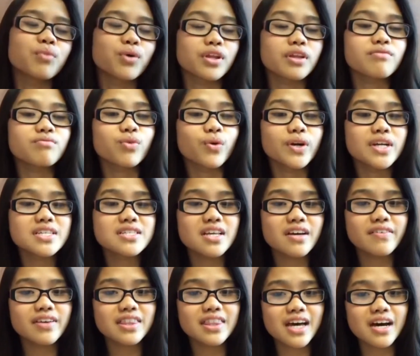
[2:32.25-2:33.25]
more than
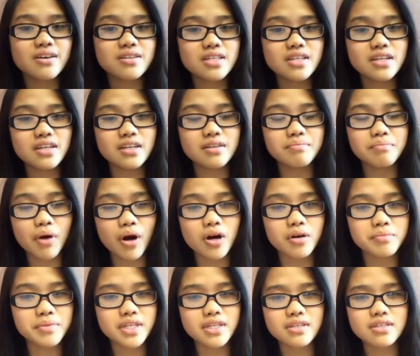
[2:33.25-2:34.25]
47,000
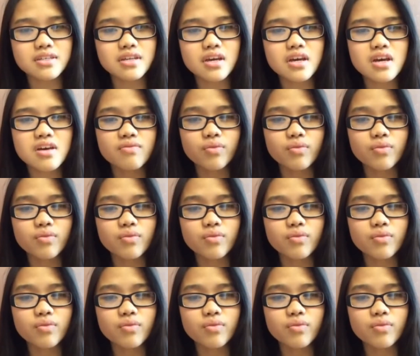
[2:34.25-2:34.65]
bombings,